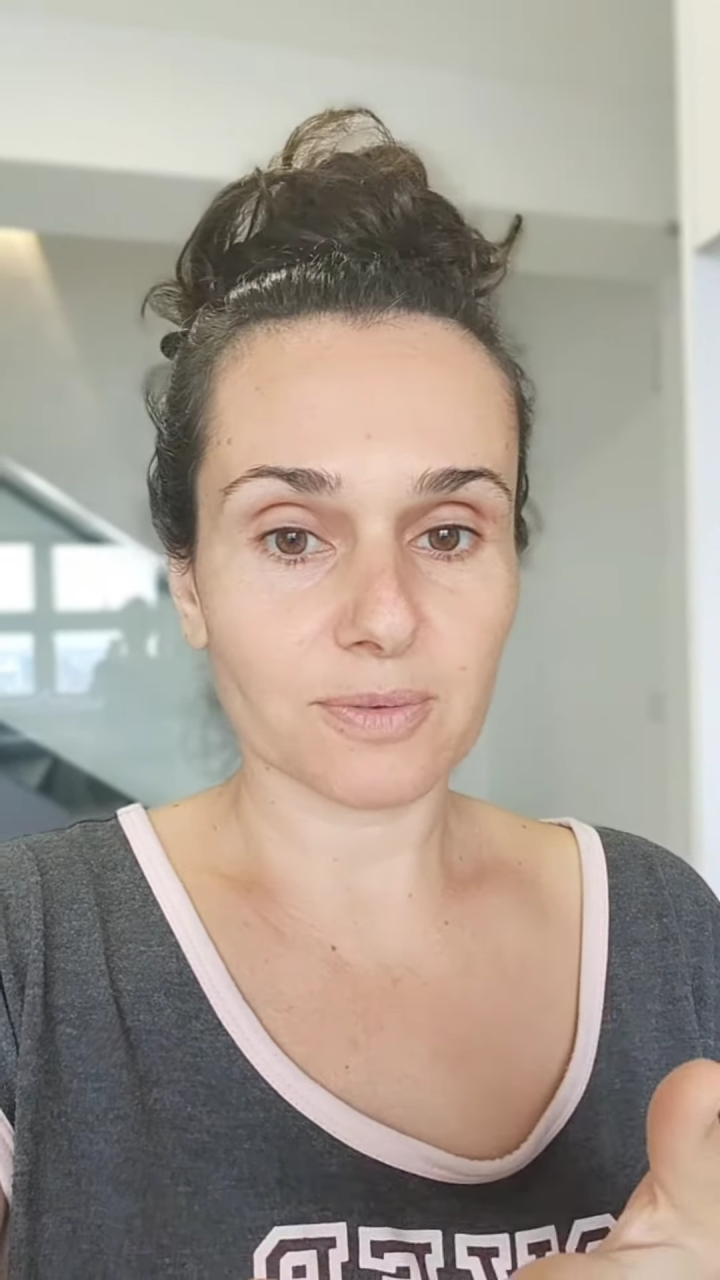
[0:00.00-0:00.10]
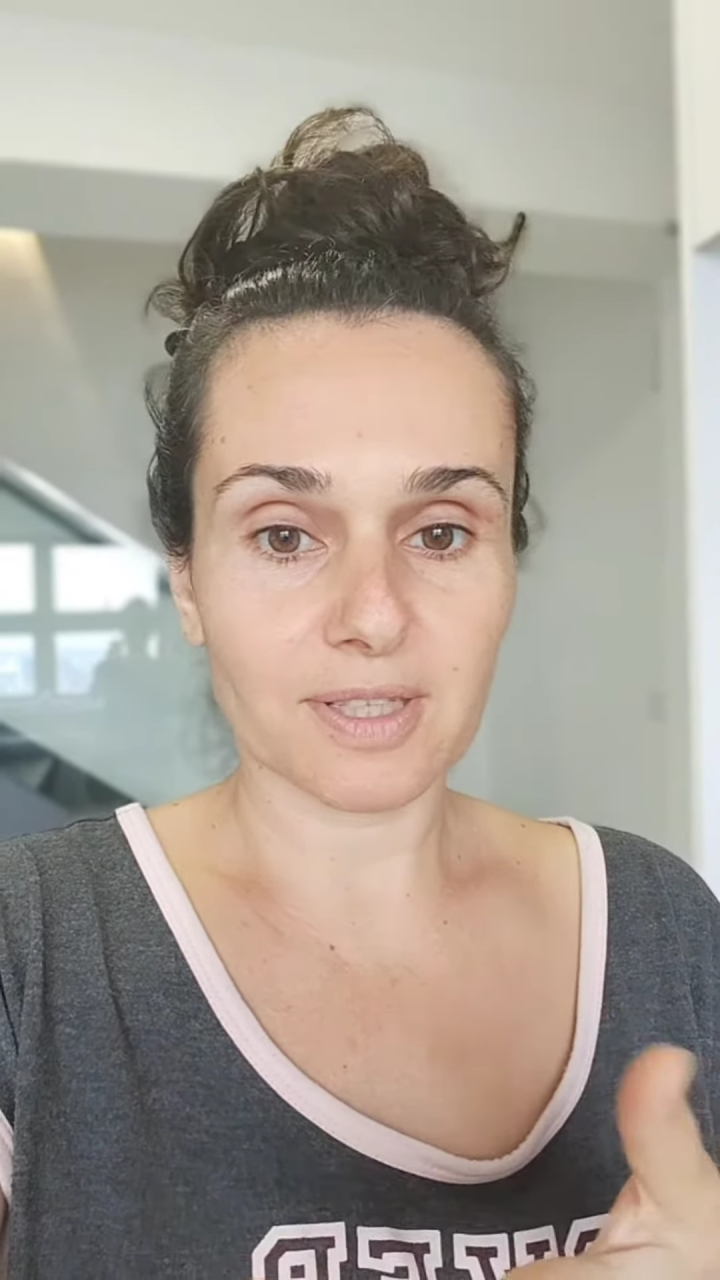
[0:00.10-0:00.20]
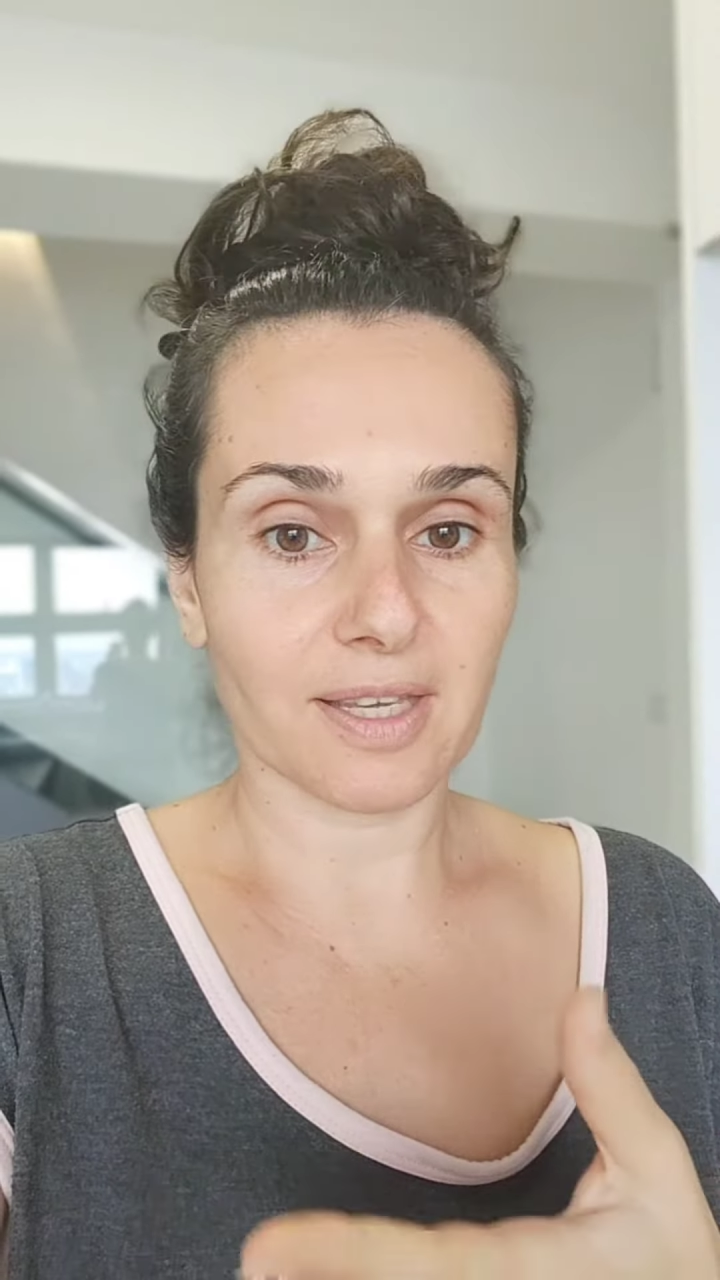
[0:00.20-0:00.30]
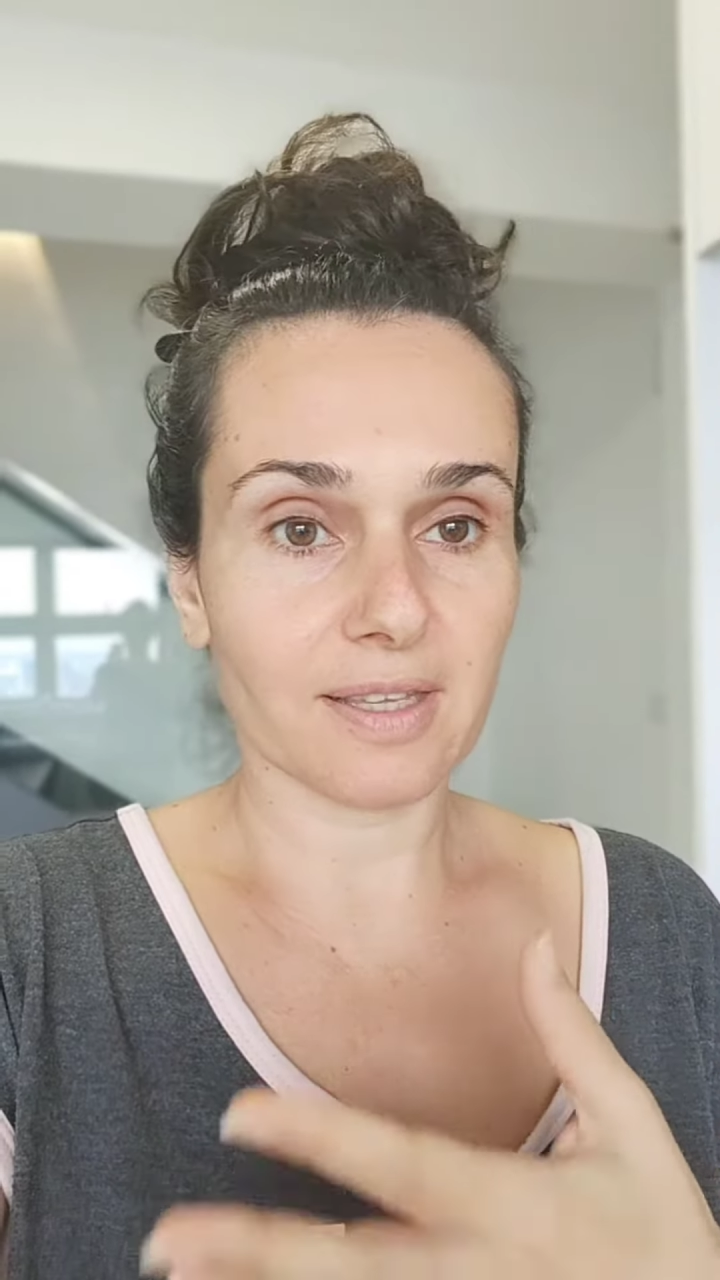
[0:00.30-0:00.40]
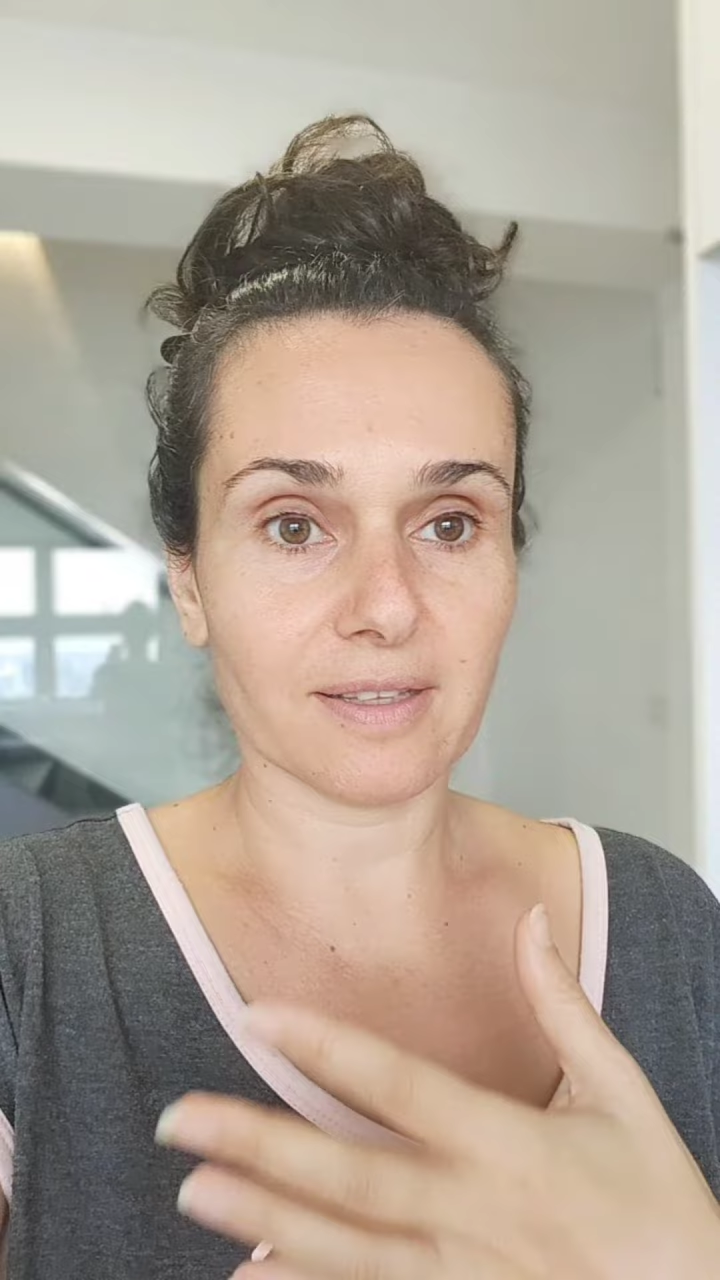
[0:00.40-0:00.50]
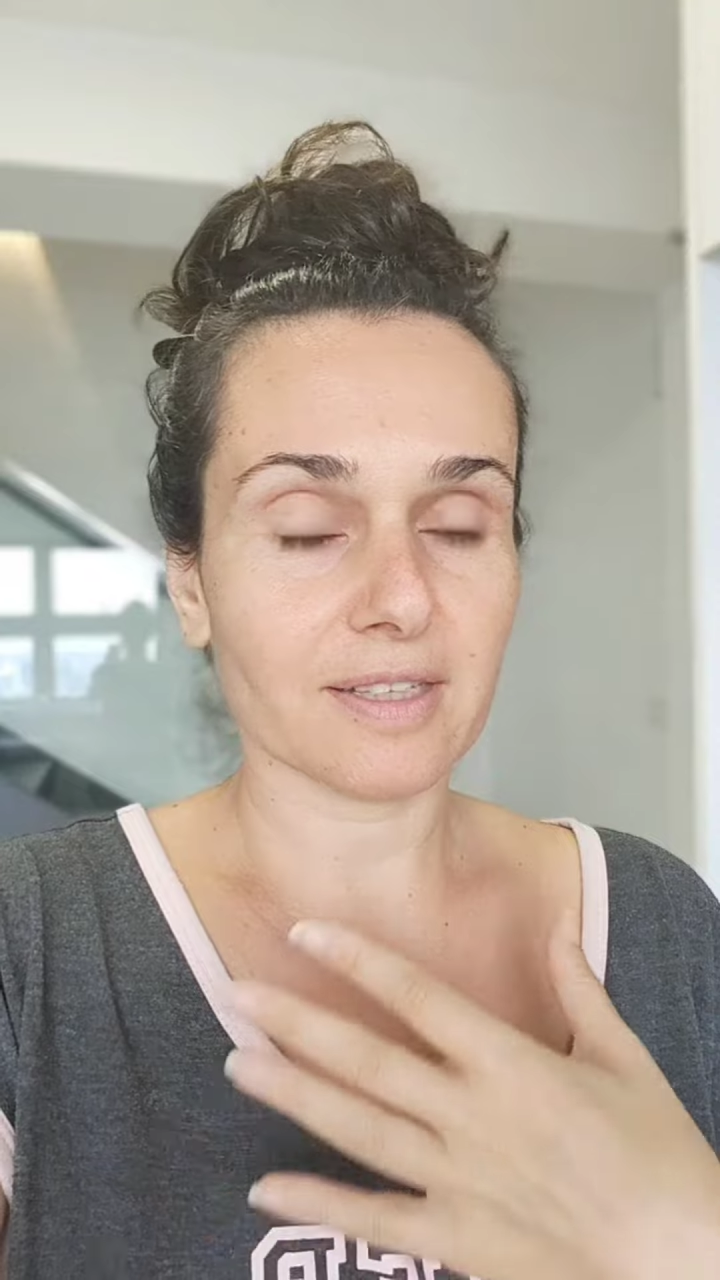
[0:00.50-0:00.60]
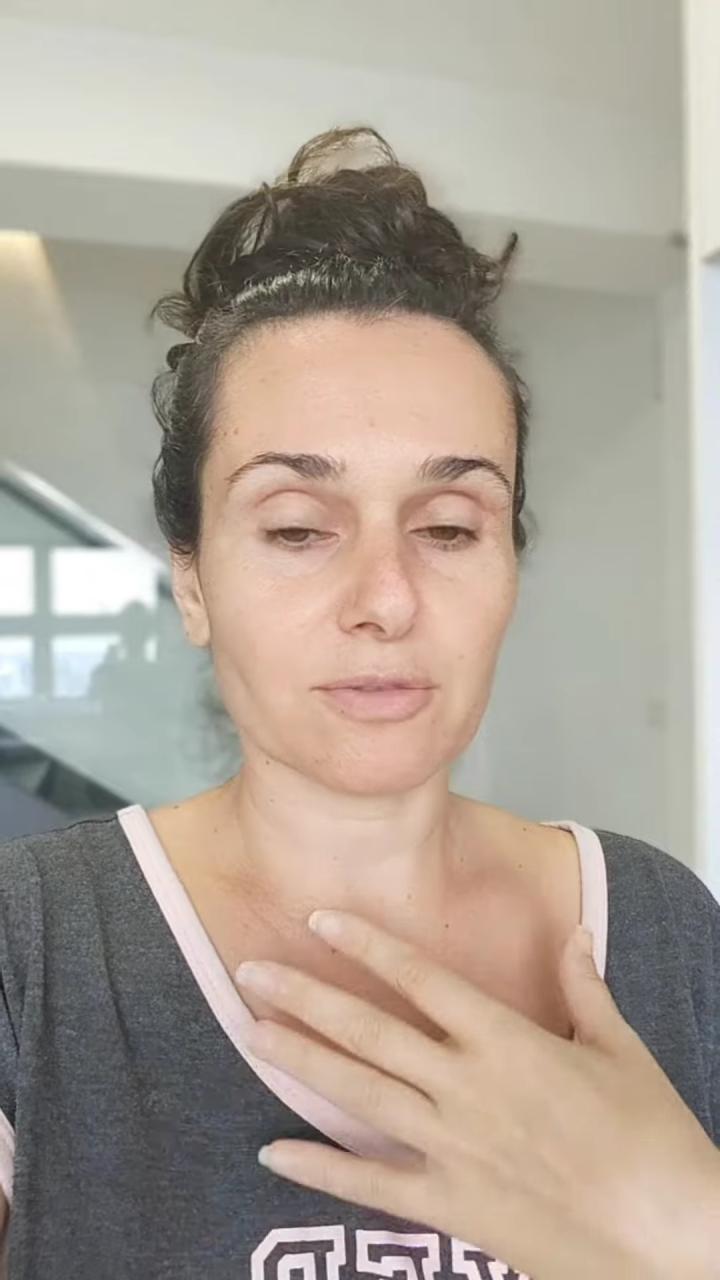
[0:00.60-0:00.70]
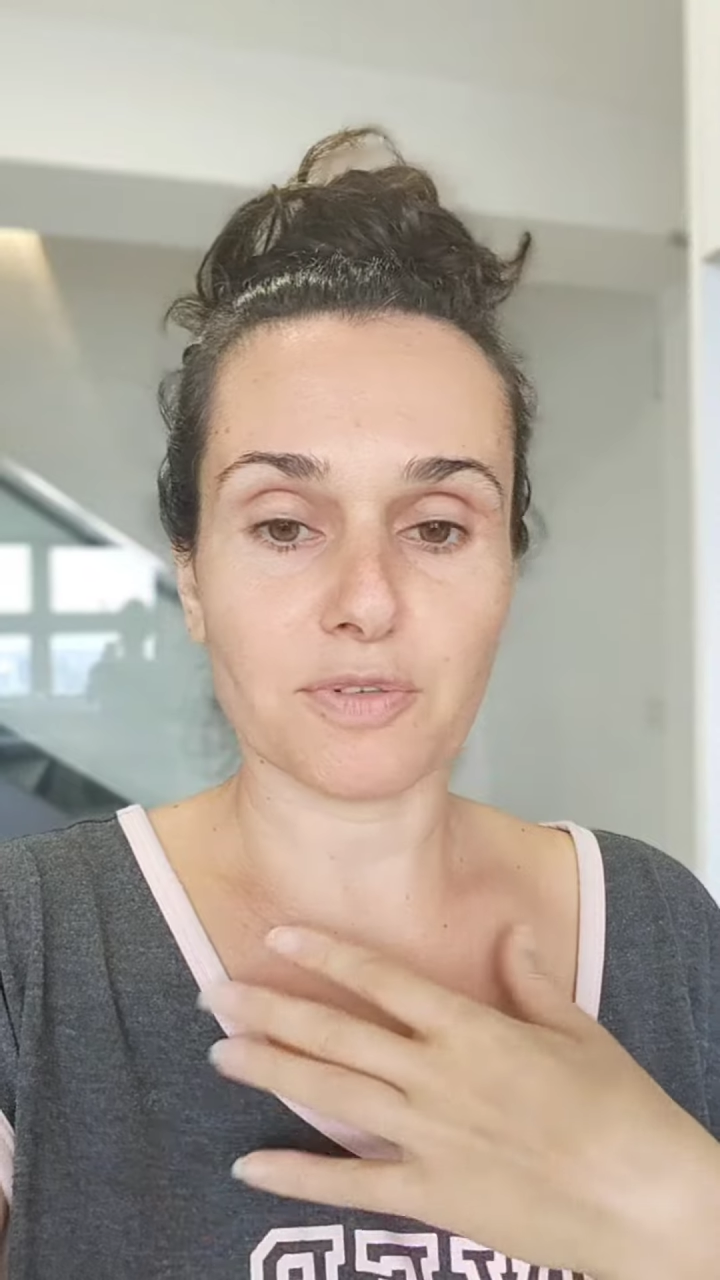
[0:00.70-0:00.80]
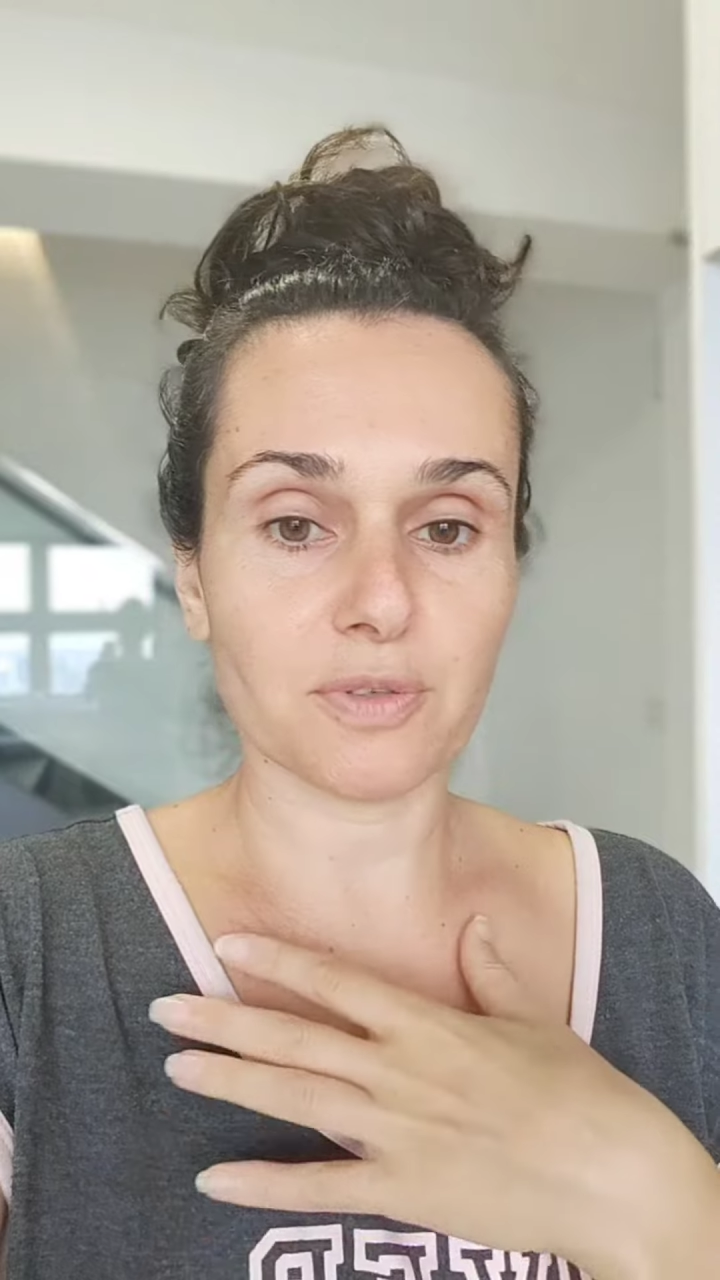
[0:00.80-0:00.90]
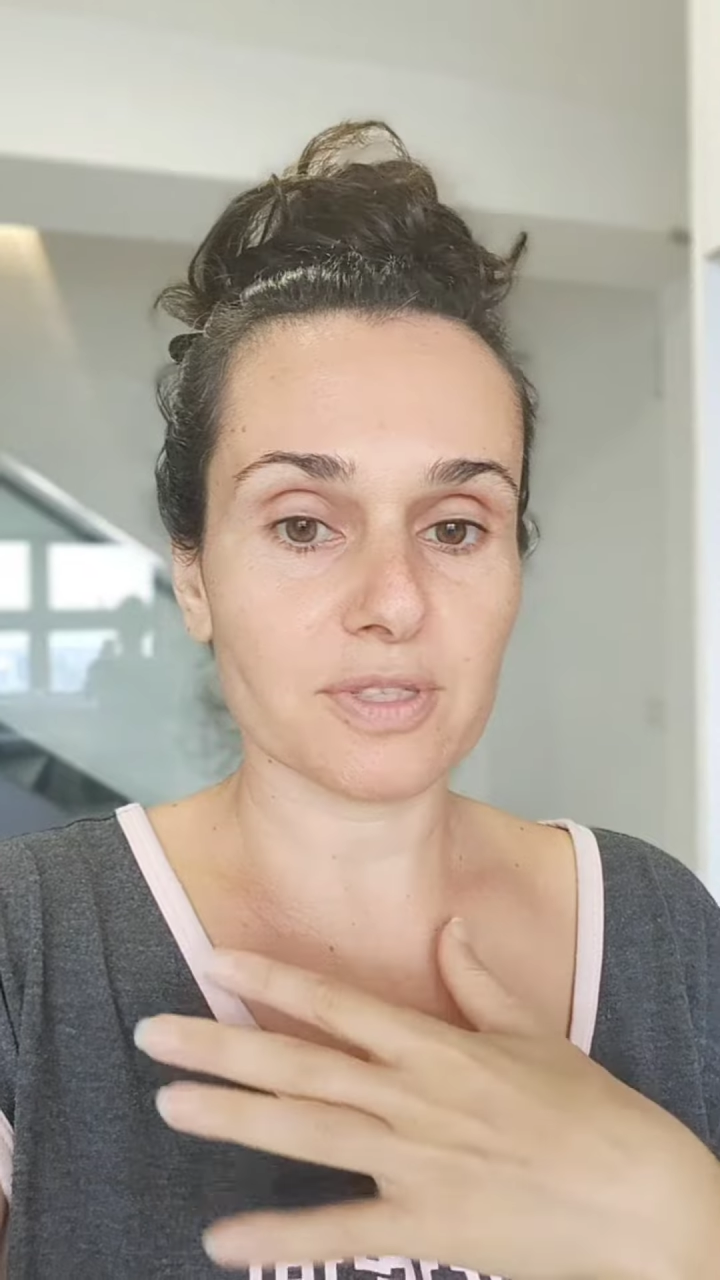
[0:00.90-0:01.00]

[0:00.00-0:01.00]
They like refused